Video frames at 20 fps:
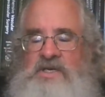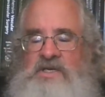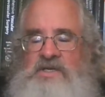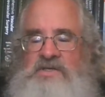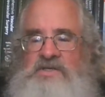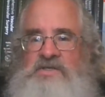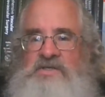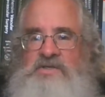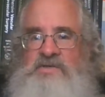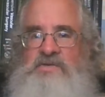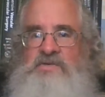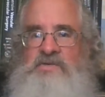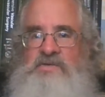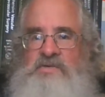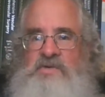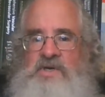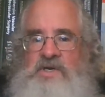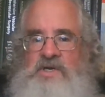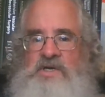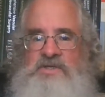
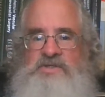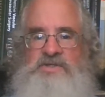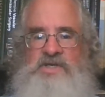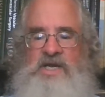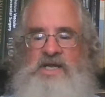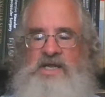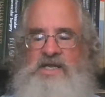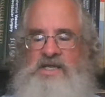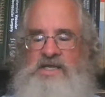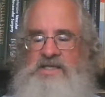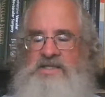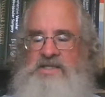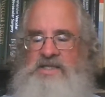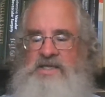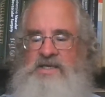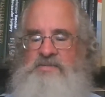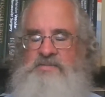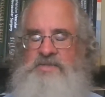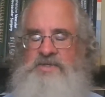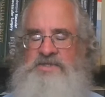to try and get
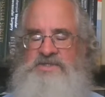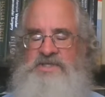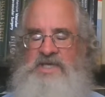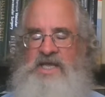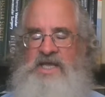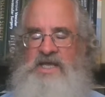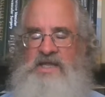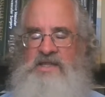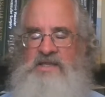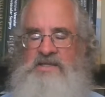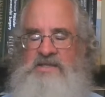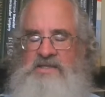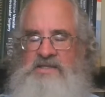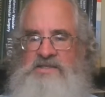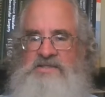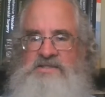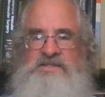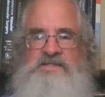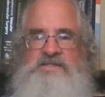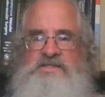them to say that
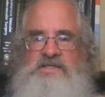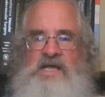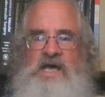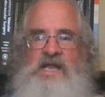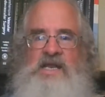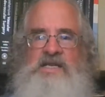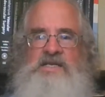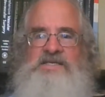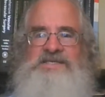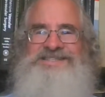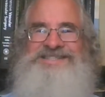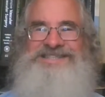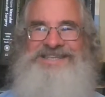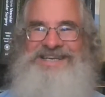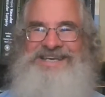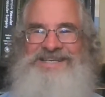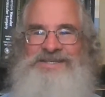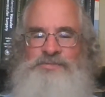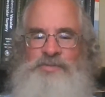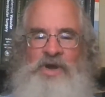this is not a
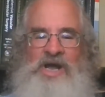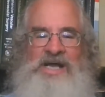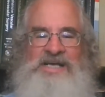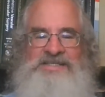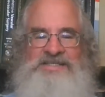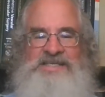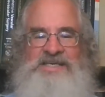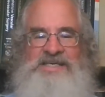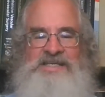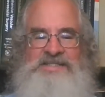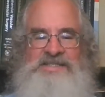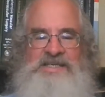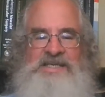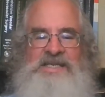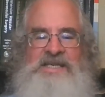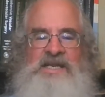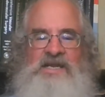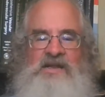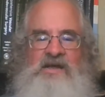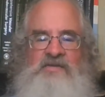disease process
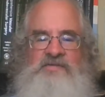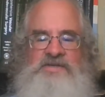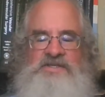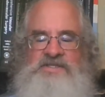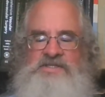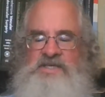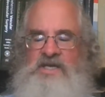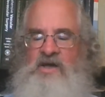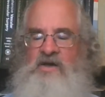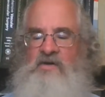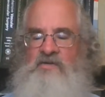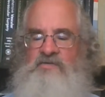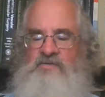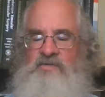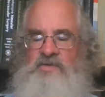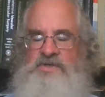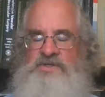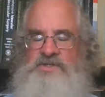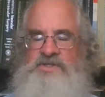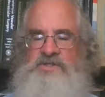in and of itself,
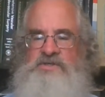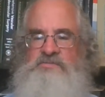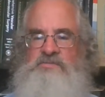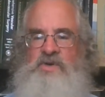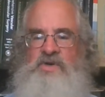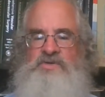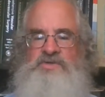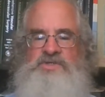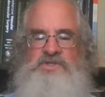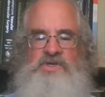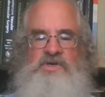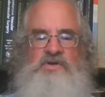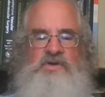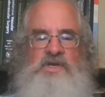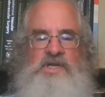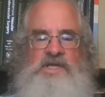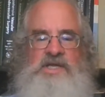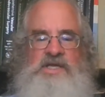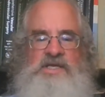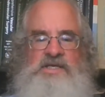which it most
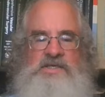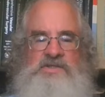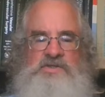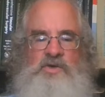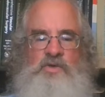certainly is.